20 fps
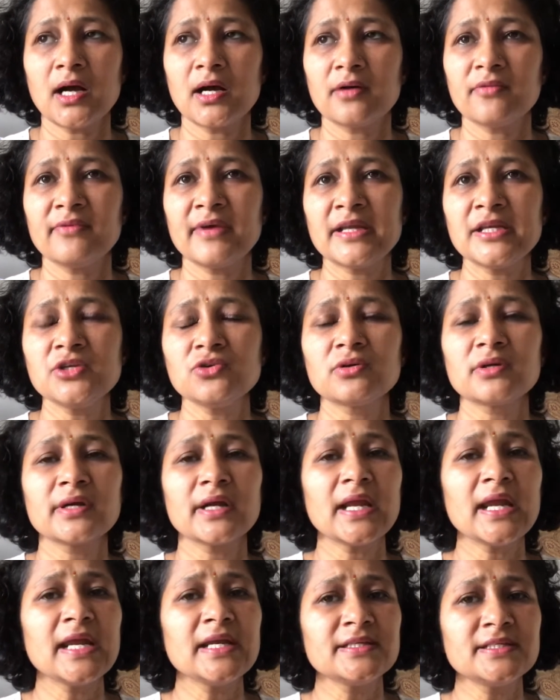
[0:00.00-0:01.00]
when you are
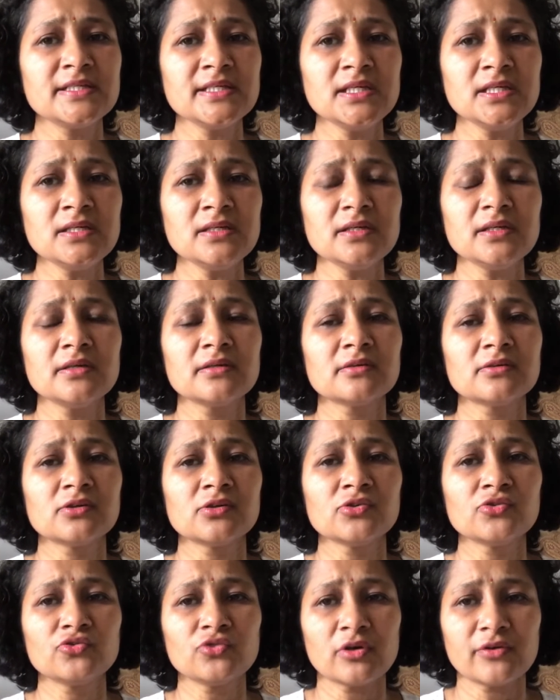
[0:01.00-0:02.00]
18
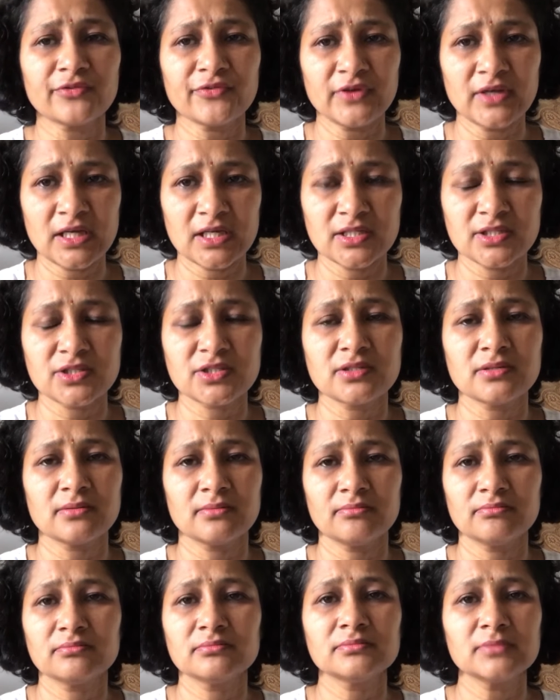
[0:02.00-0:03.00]
years of age
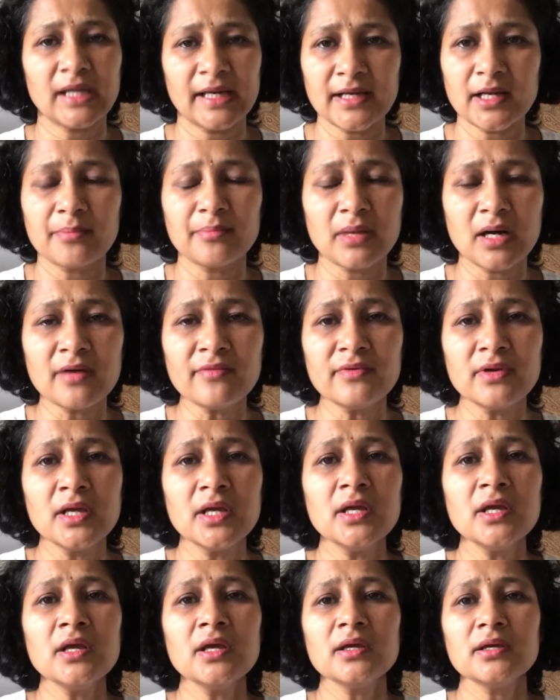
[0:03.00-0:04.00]
and above.
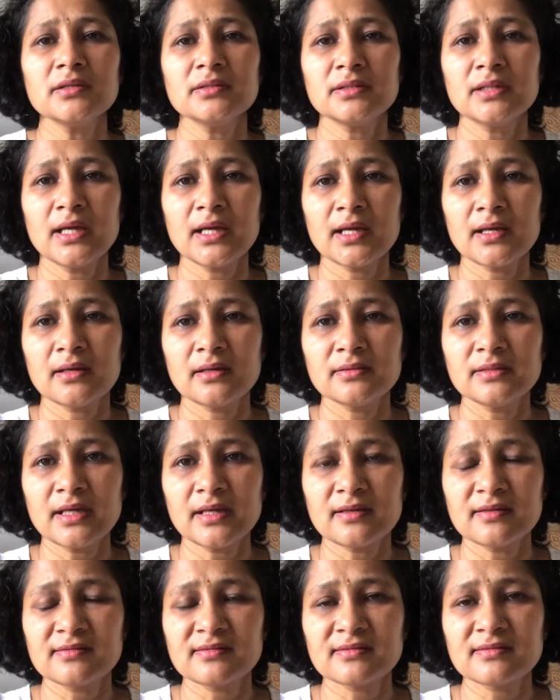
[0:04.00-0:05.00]
There
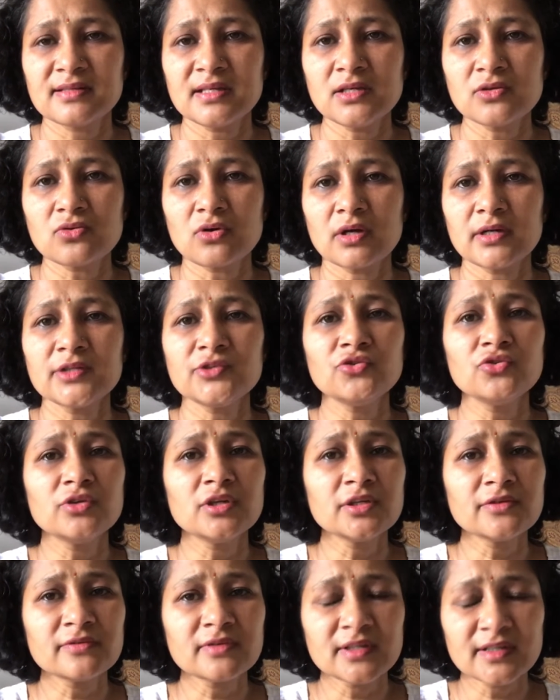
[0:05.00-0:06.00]
is a thing called a
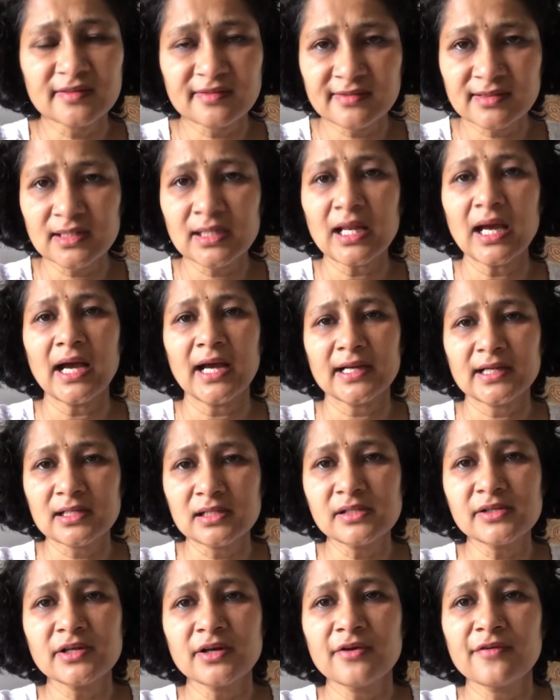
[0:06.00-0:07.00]
universal
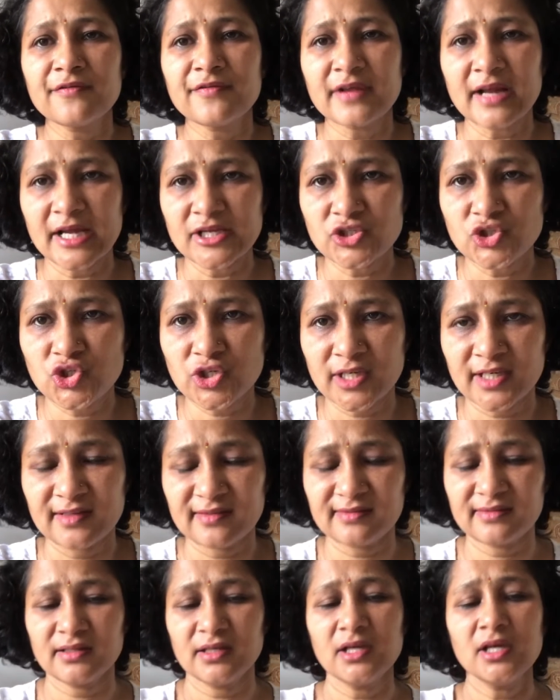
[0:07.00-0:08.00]
adult
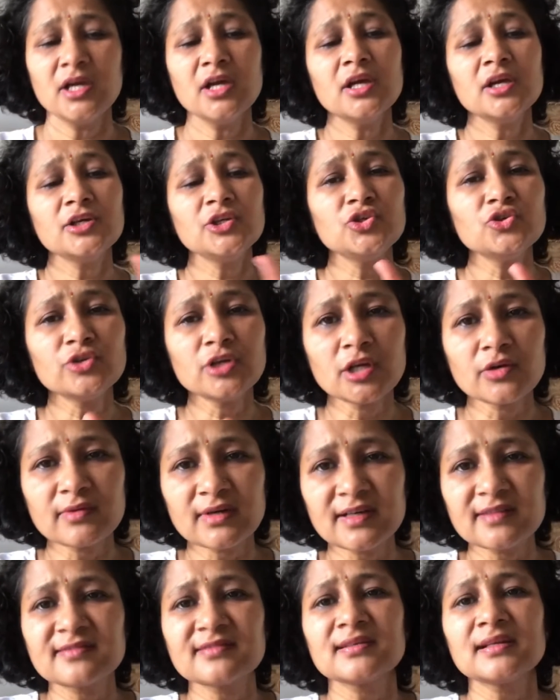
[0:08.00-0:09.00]
franchise.
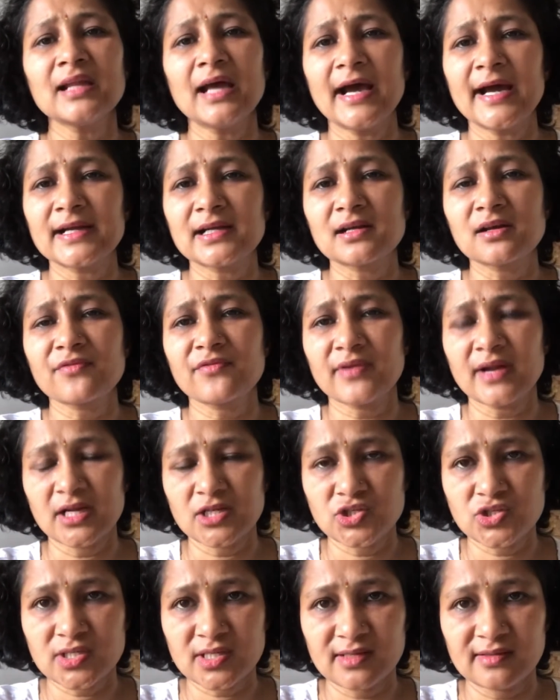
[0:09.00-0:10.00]
Universal adult
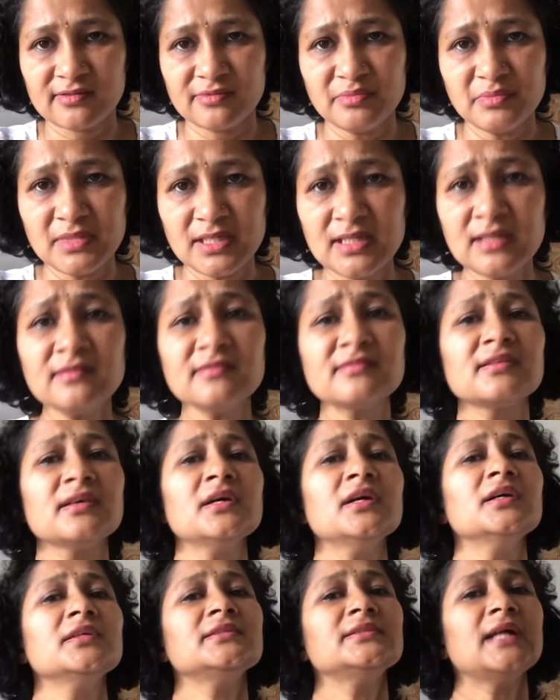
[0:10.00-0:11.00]
franchise means
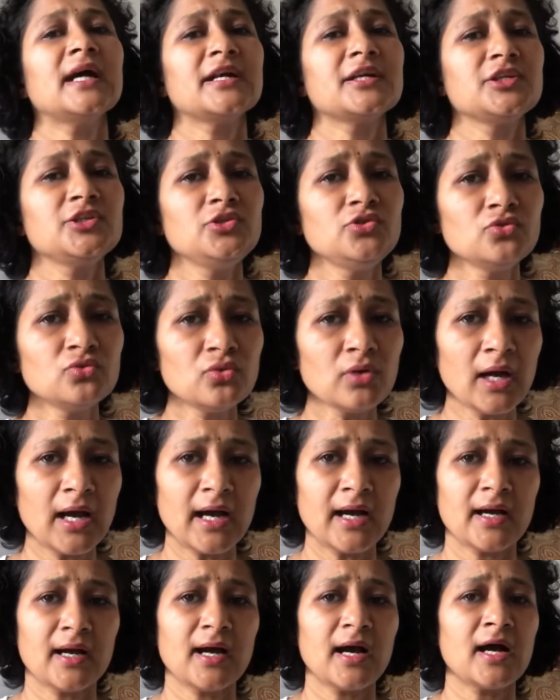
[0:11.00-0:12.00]
that you
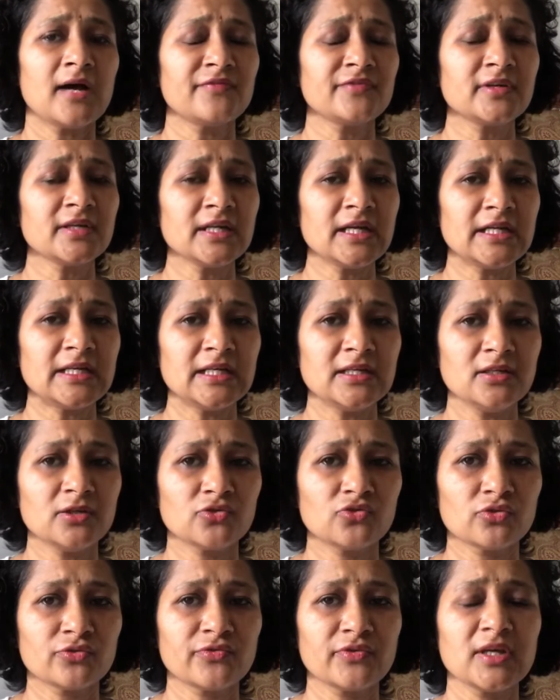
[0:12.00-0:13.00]
have, after 18
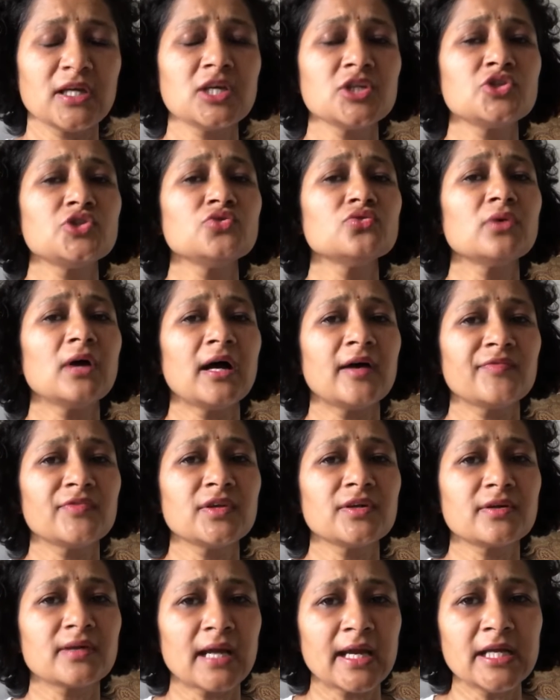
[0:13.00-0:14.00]
years of age, you have
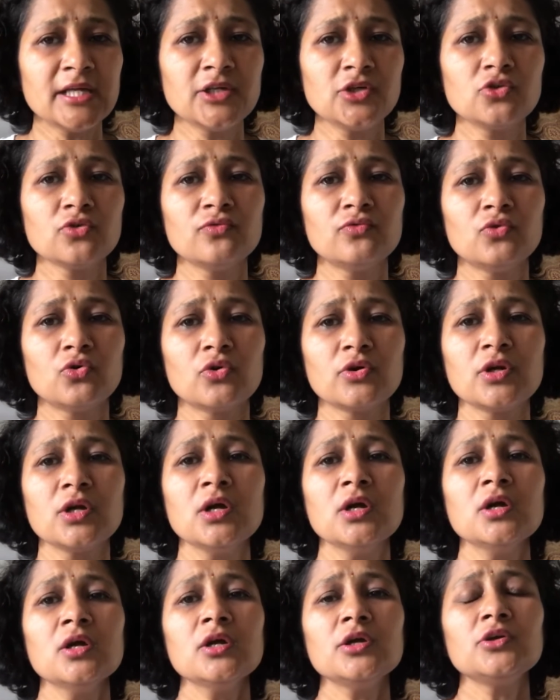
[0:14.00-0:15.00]
the right to vote
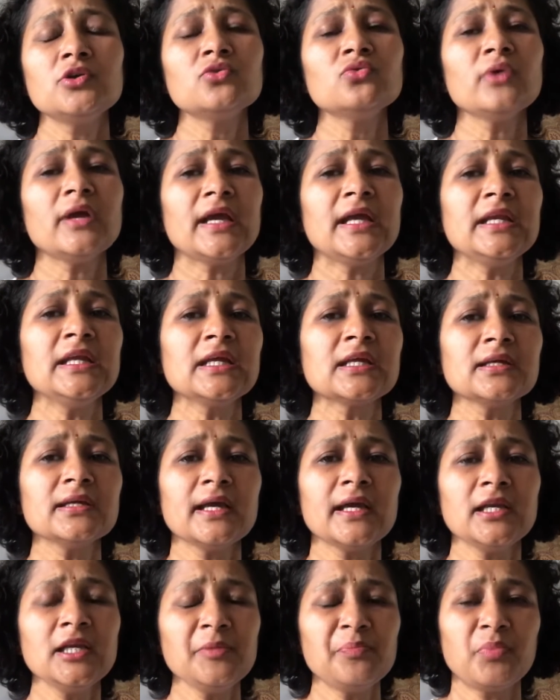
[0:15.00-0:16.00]
to
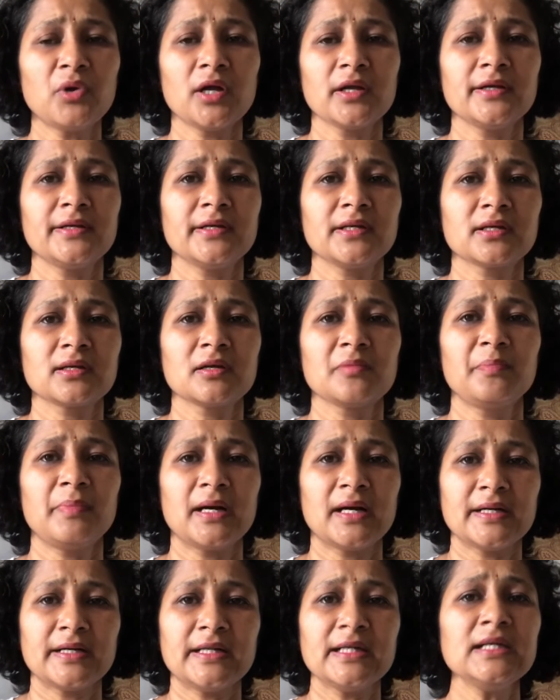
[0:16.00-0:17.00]
any political
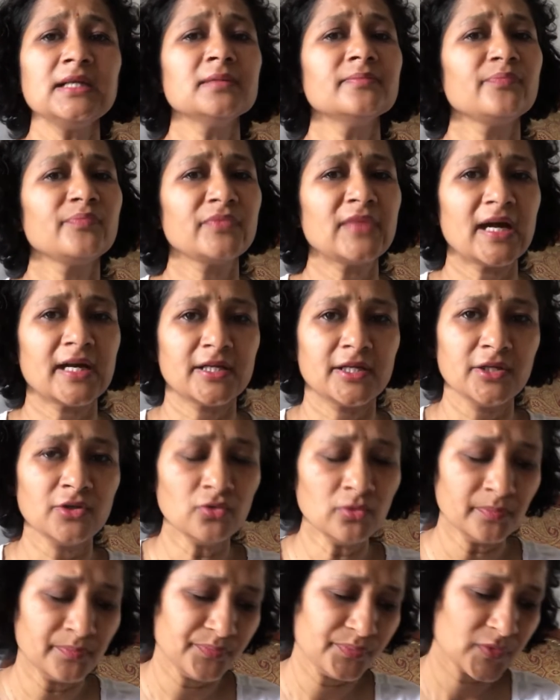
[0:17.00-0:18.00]
party that
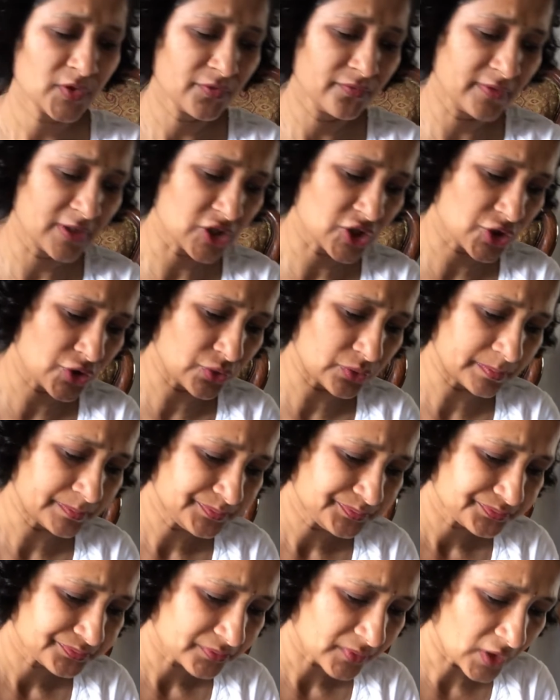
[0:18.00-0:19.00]
you wish to.
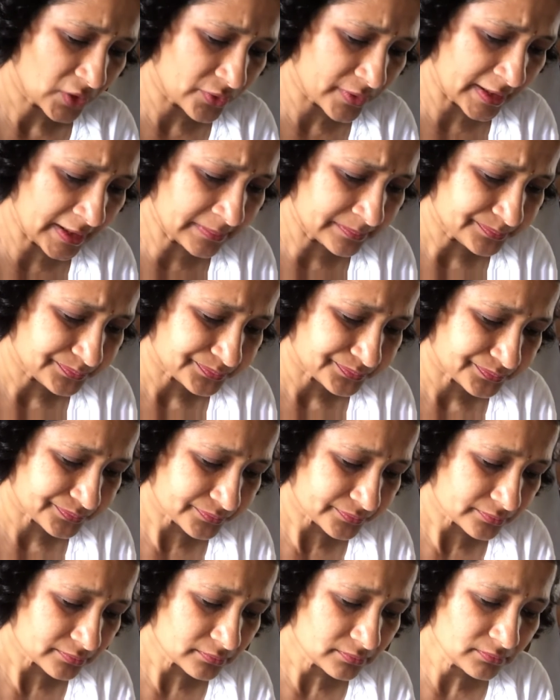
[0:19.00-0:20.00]
Okay.
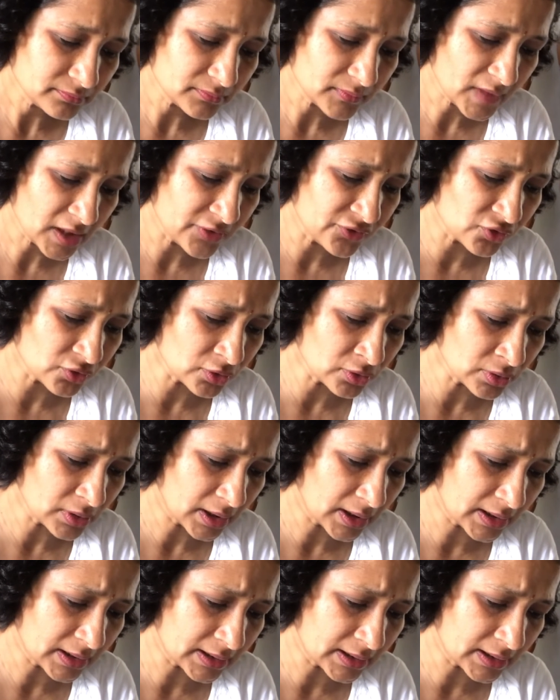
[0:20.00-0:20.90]
So